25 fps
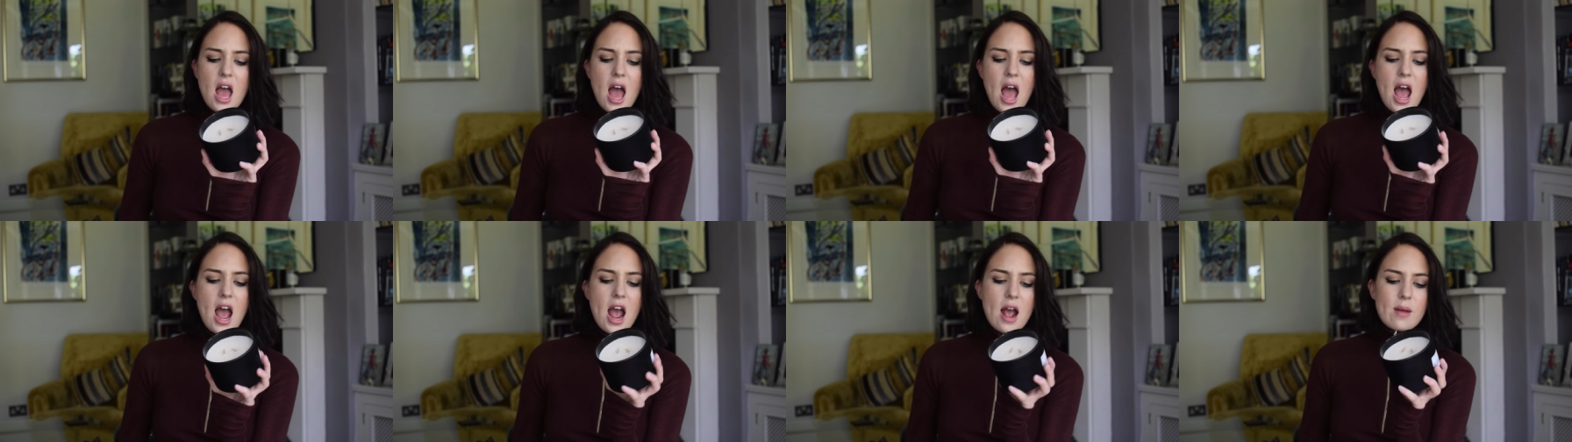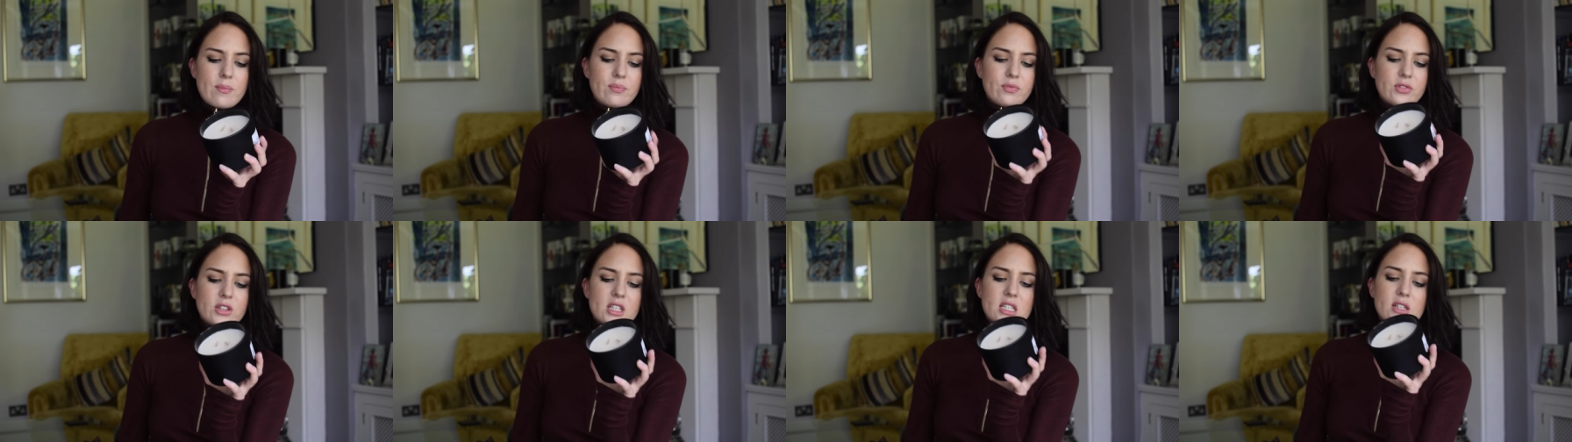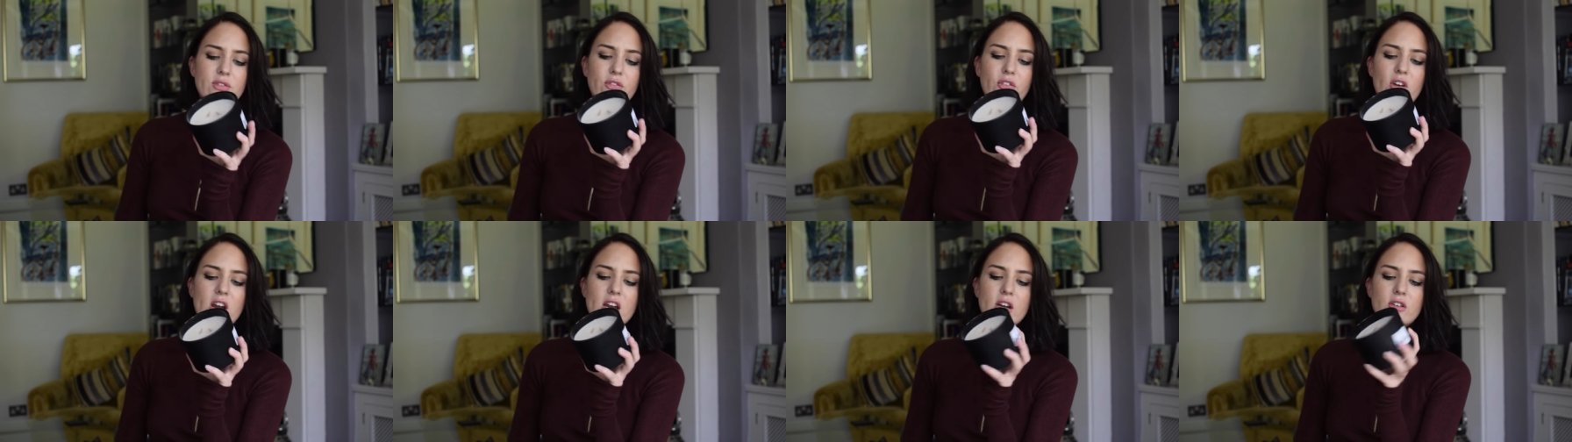Um, this
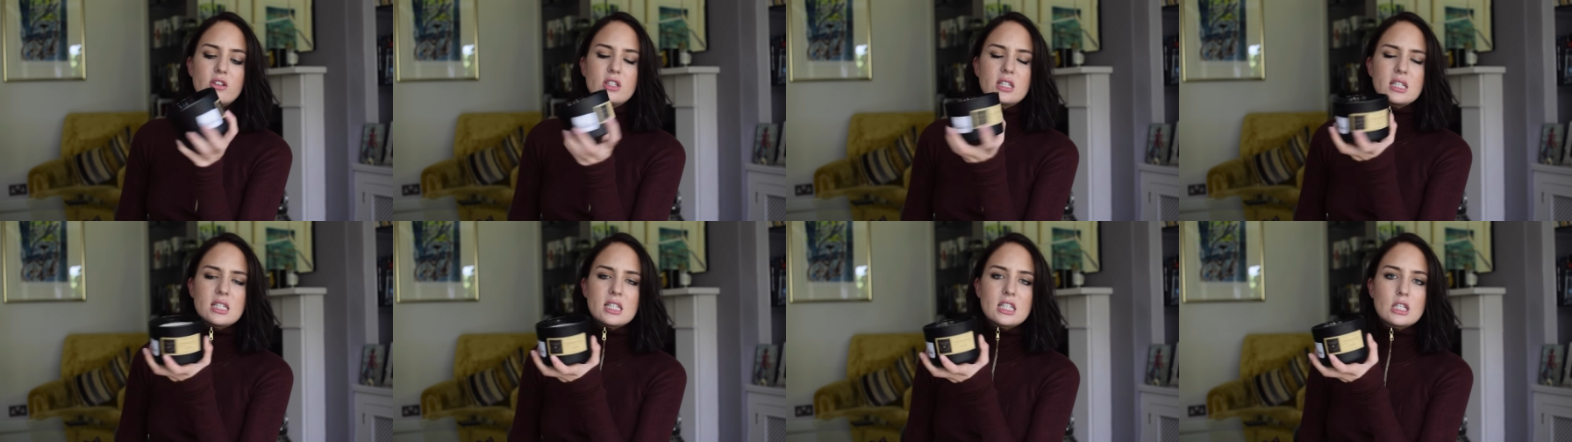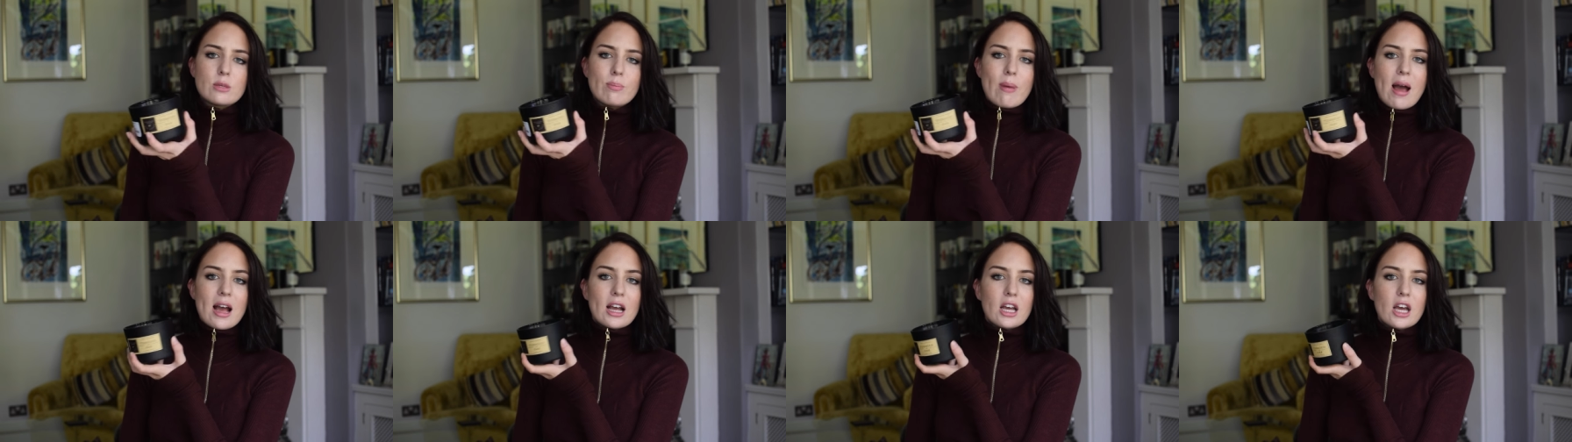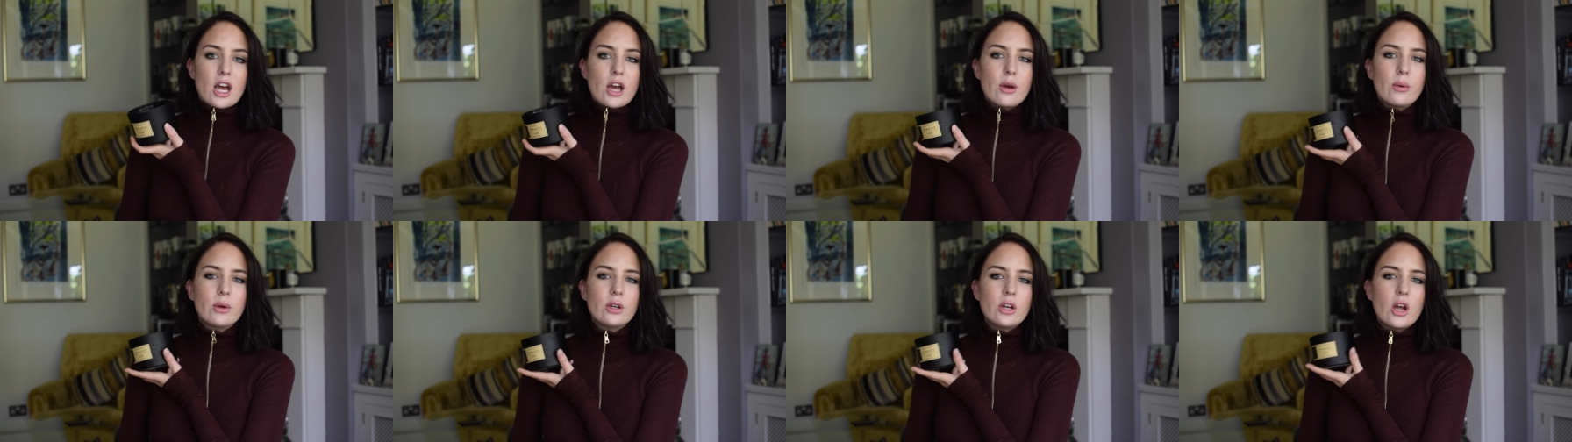fragrance is
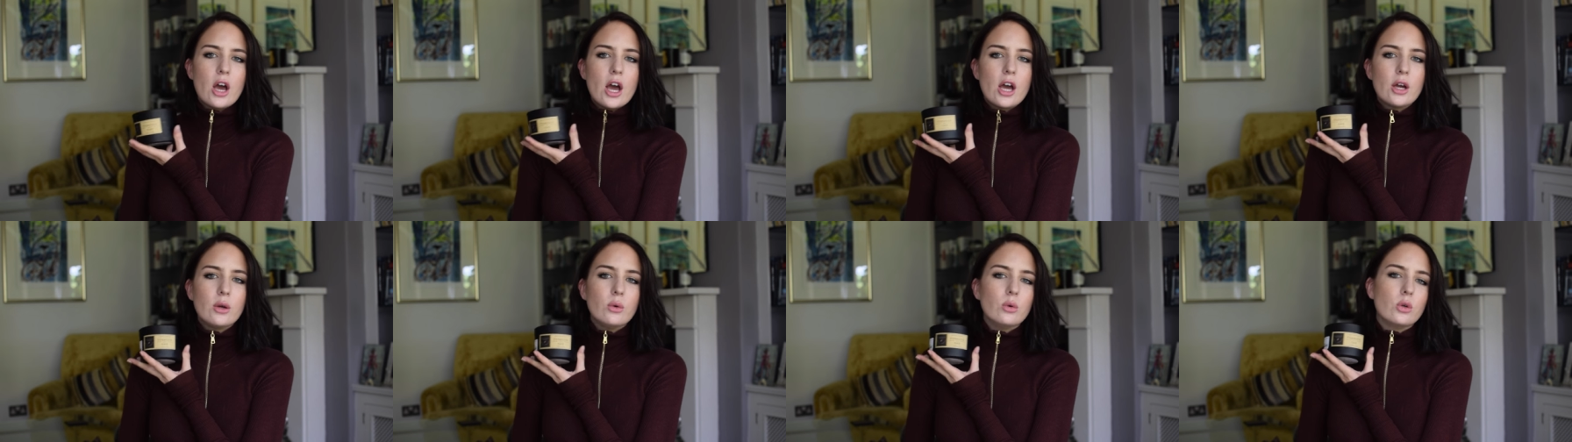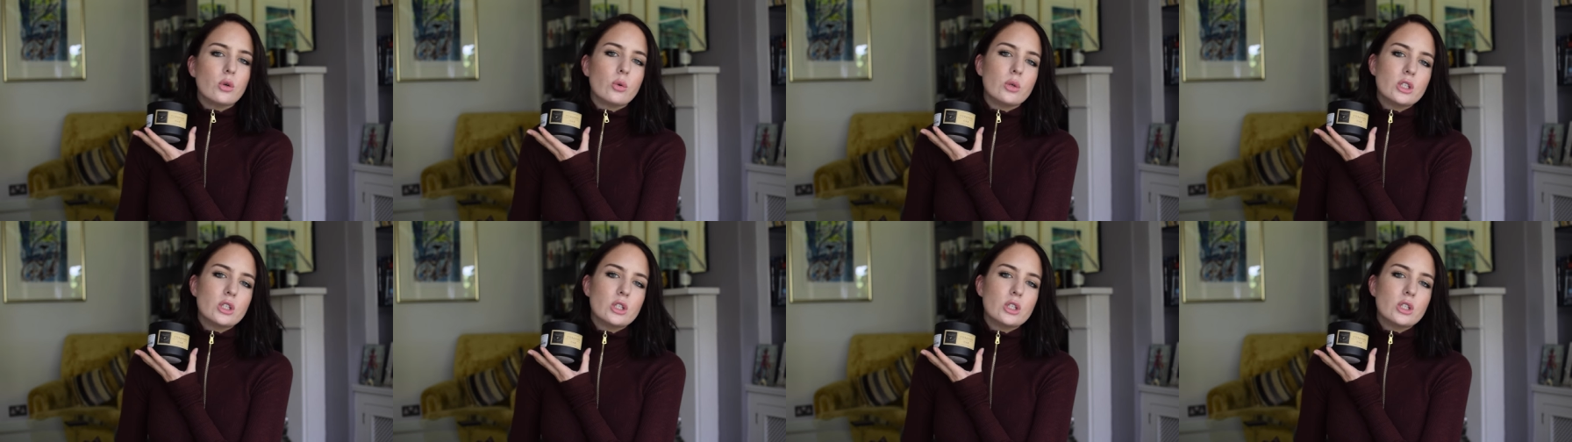tobacco and oak,